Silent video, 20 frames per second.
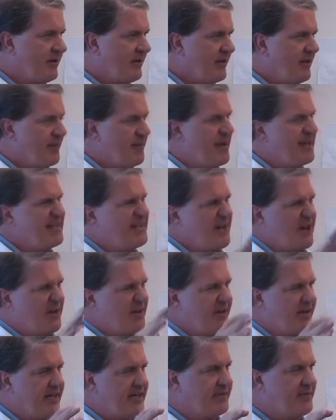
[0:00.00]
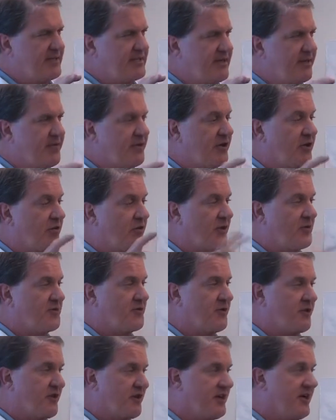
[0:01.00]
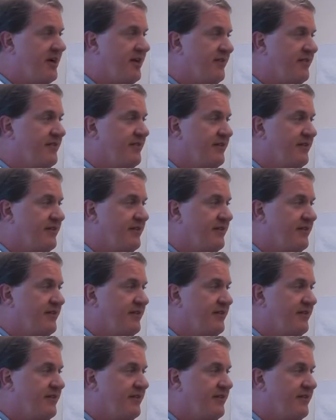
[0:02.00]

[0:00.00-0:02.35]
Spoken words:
They may tear the ligaments up. They're going to rupture their cuff.